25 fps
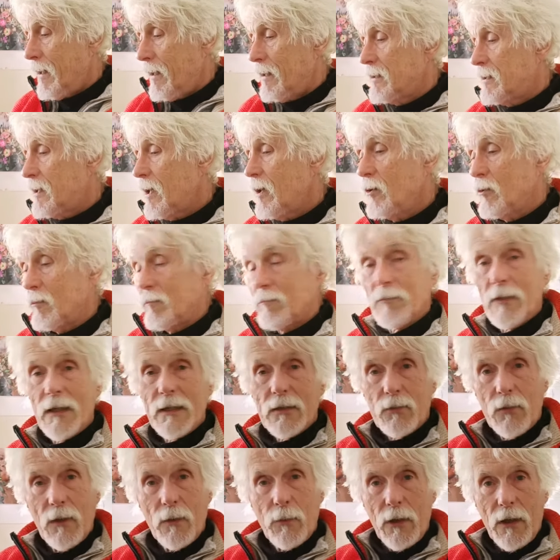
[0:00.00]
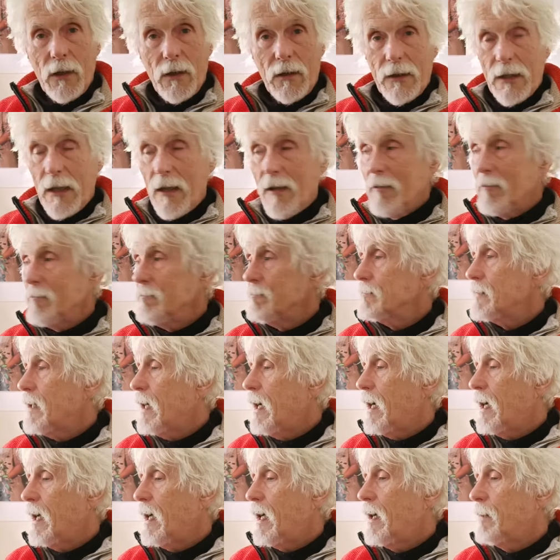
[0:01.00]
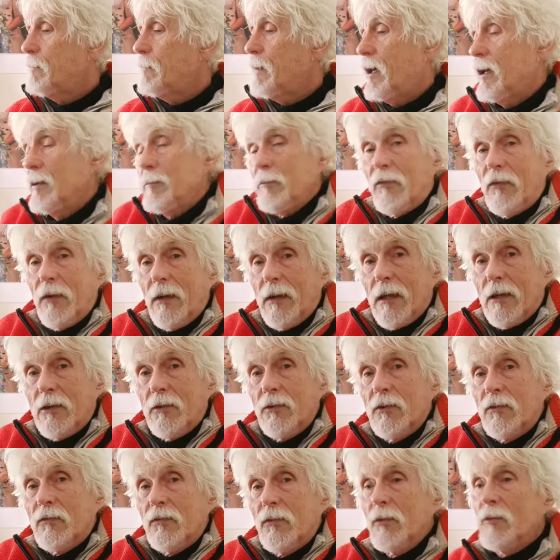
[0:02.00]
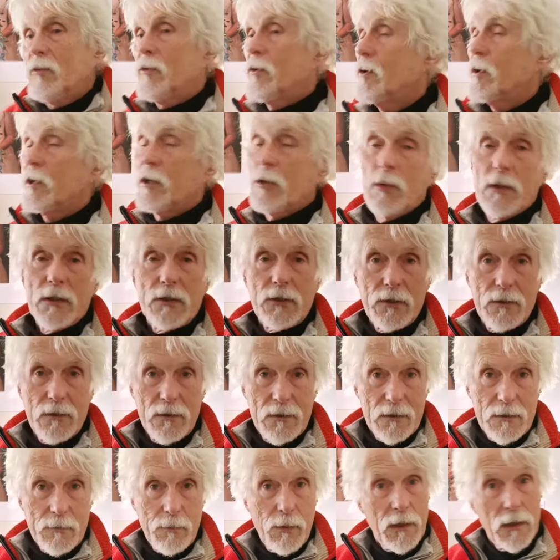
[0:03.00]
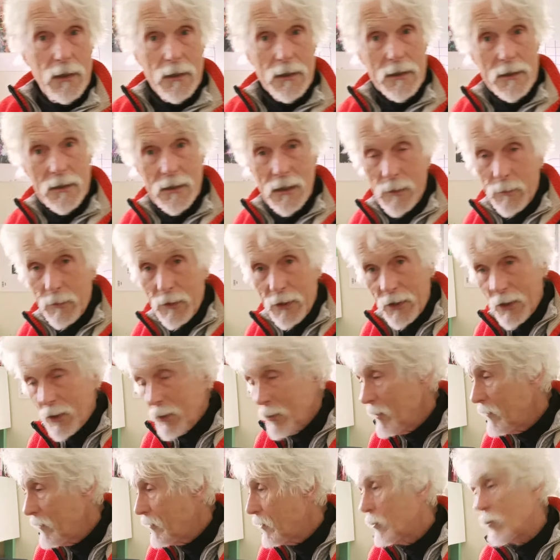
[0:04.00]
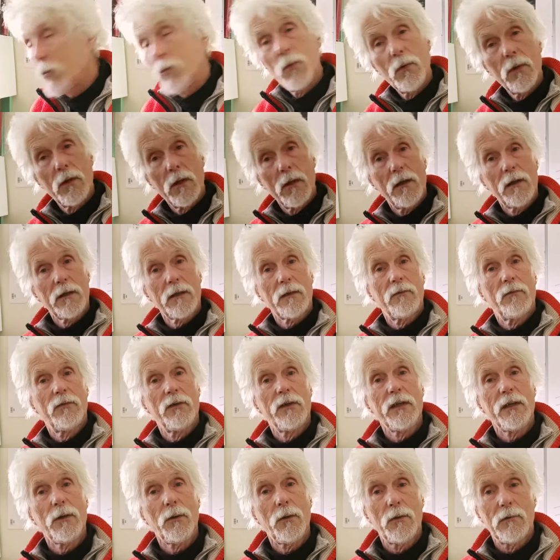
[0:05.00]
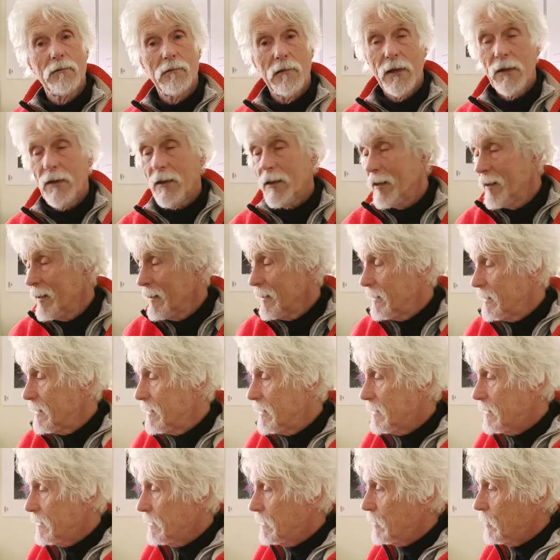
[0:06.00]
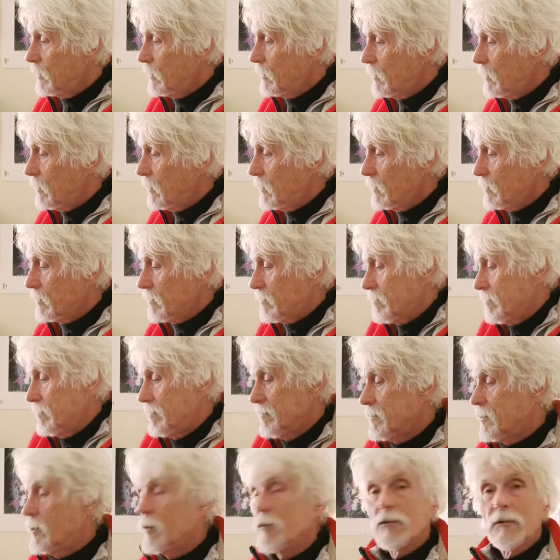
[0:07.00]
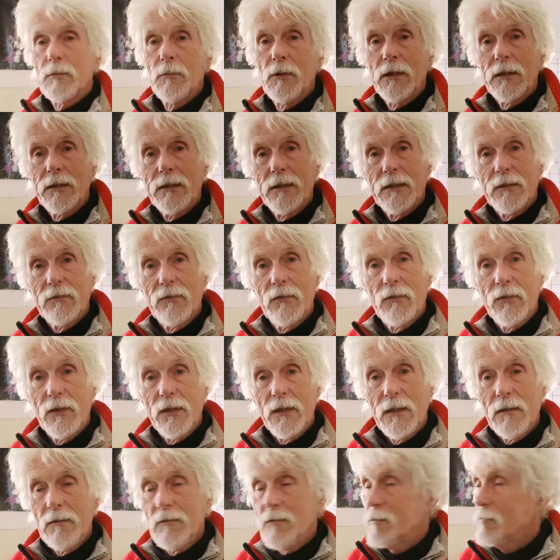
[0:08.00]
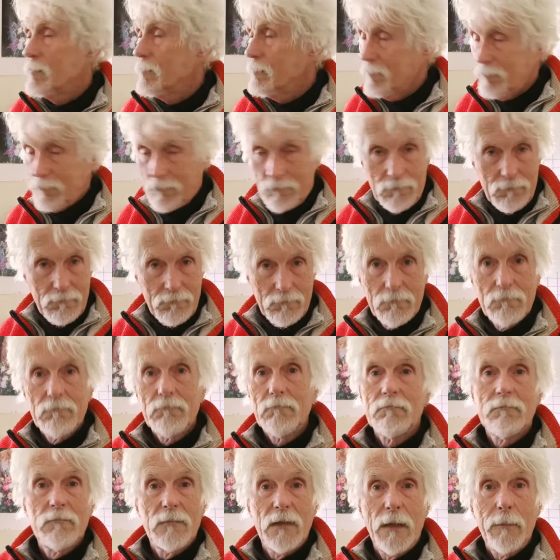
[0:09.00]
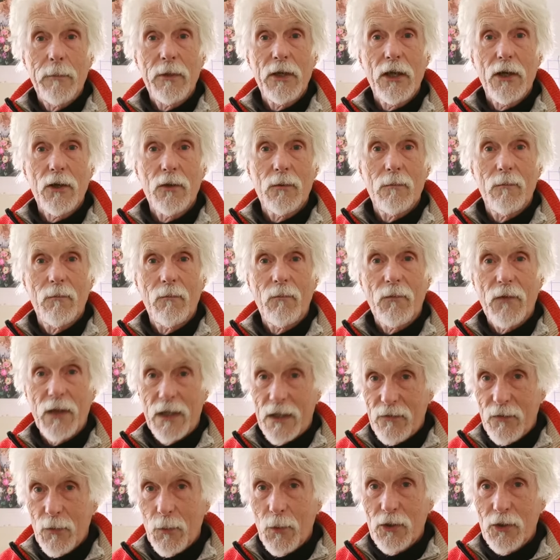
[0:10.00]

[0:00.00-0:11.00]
So that's where we are now. I hope you found that useful. Got any questions, please let me know. If you would like a video or other, or got some ideas for videos, let me know. Thanks for